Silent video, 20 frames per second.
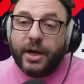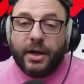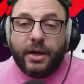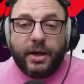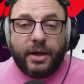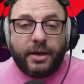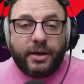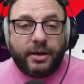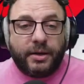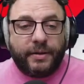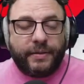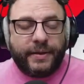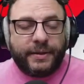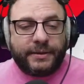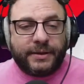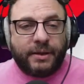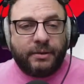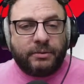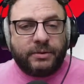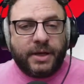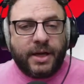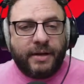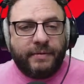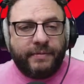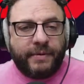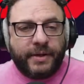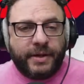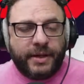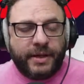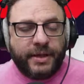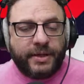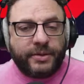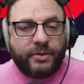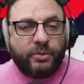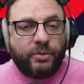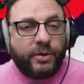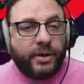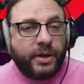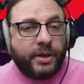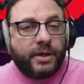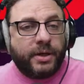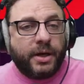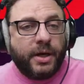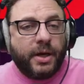that our driver is doing,